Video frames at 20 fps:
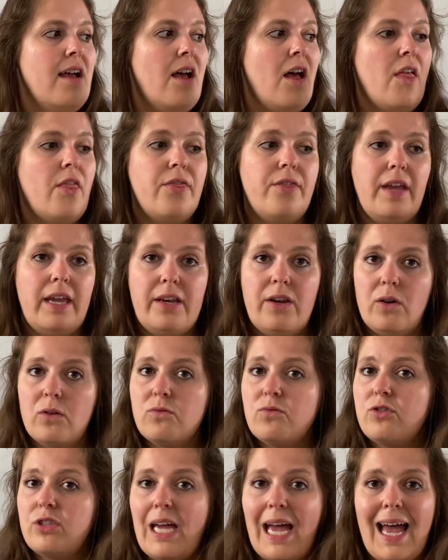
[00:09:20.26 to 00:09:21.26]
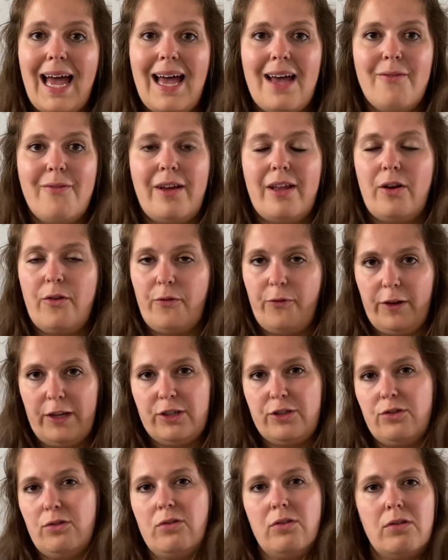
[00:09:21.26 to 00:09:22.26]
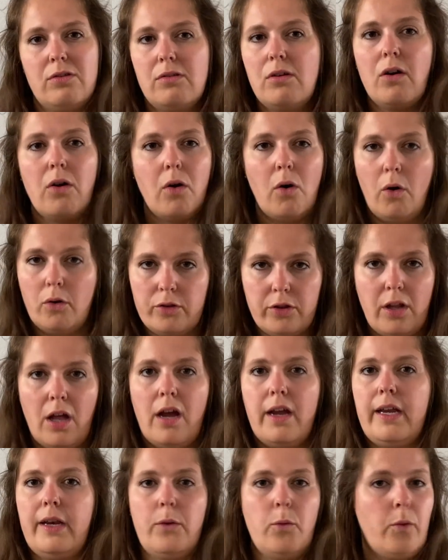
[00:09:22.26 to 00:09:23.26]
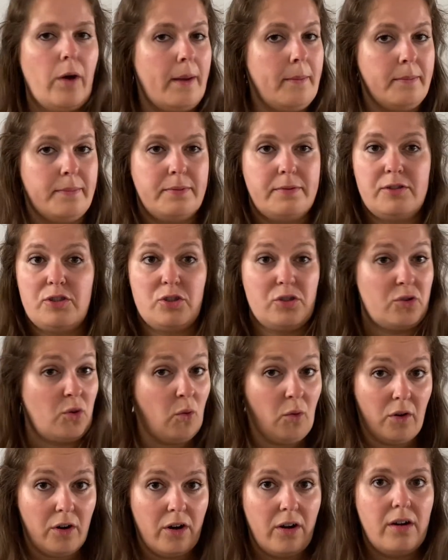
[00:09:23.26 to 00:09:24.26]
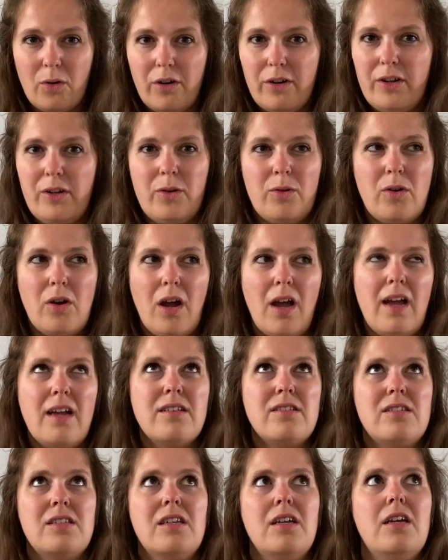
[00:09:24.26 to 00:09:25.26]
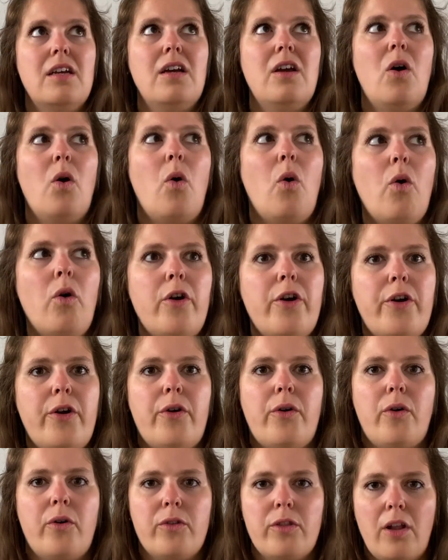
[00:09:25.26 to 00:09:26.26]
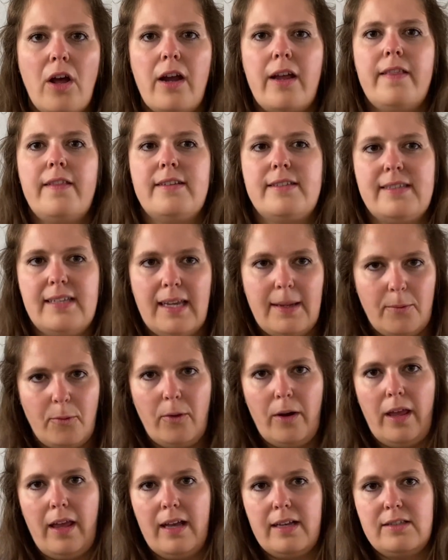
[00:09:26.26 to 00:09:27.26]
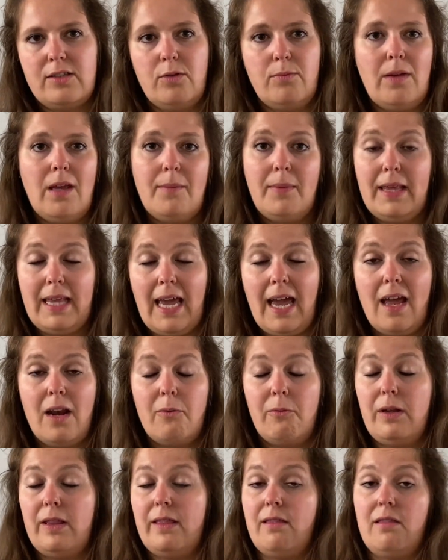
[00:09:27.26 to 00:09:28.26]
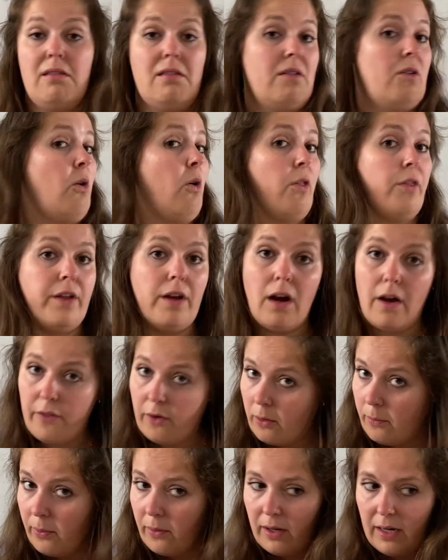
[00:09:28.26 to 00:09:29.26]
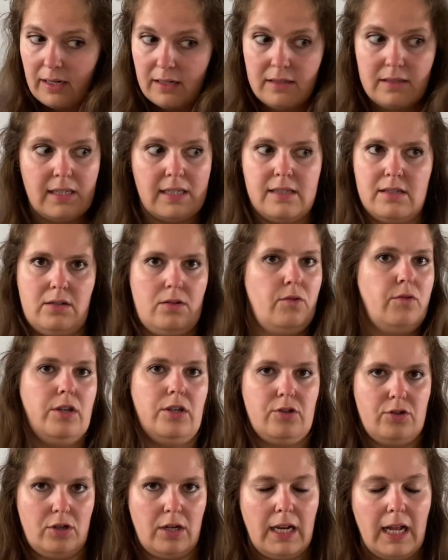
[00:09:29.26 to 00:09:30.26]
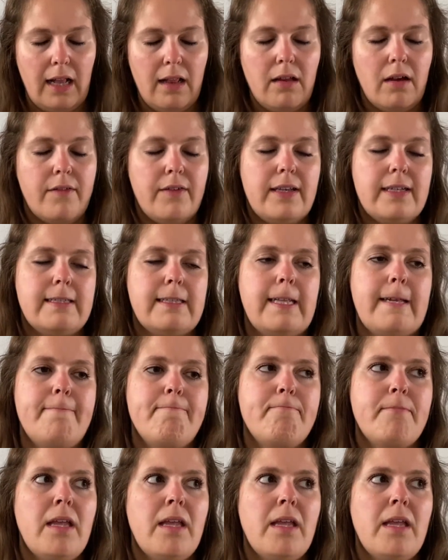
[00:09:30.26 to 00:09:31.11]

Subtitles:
they don't have an official online web store. You can't order online the same way as you maybe can with all the other brands, excluding Chanel, obviously.